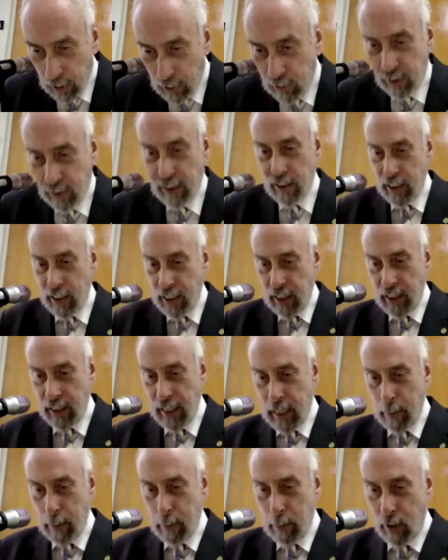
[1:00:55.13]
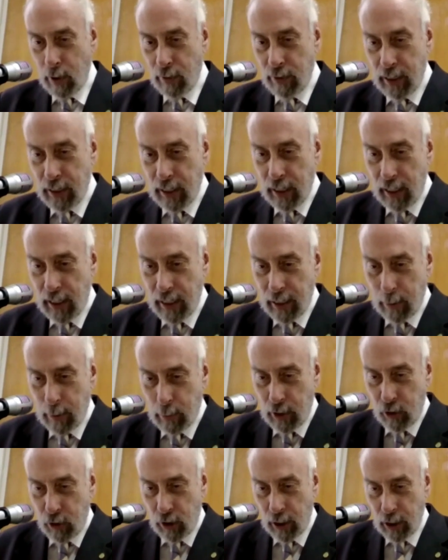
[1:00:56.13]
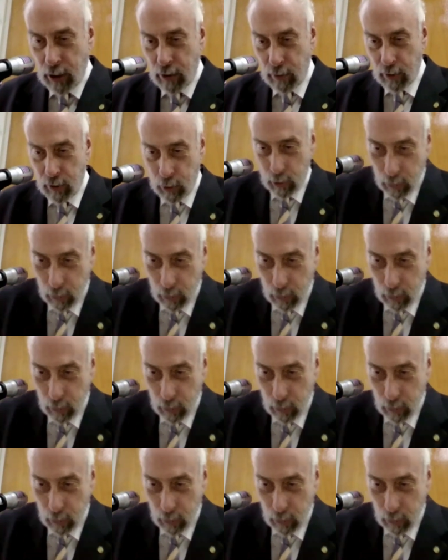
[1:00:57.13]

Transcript: I see the name of Elena Molchano.